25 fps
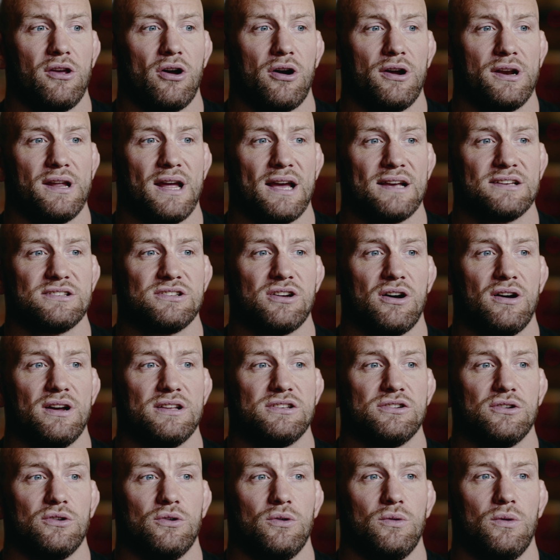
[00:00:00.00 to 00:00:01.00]
the RDX
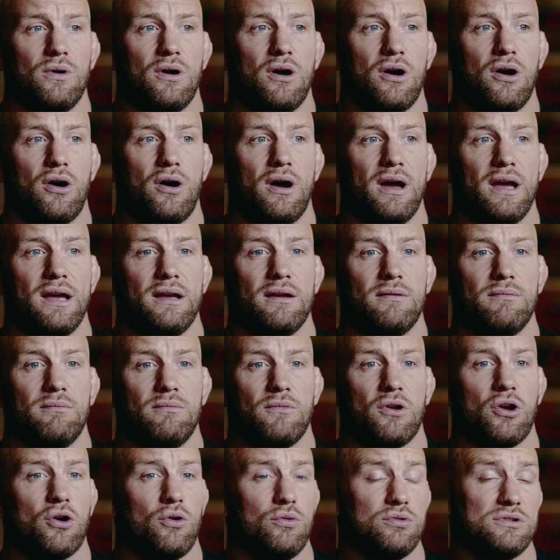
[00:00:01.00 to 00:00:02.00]
title, I
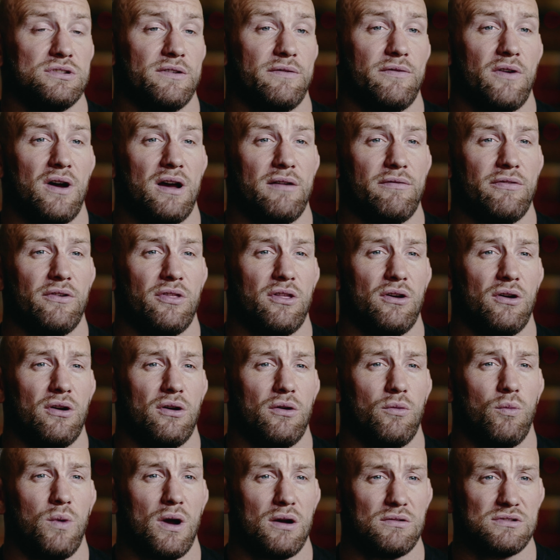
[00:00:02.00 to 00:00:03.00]
called to fight for
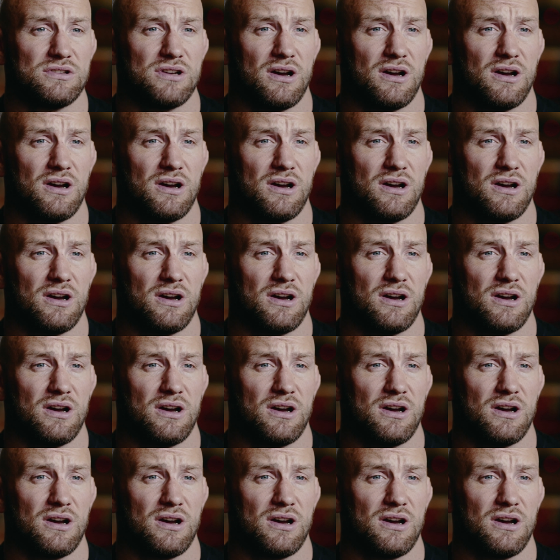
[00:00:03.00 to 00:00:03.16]
the world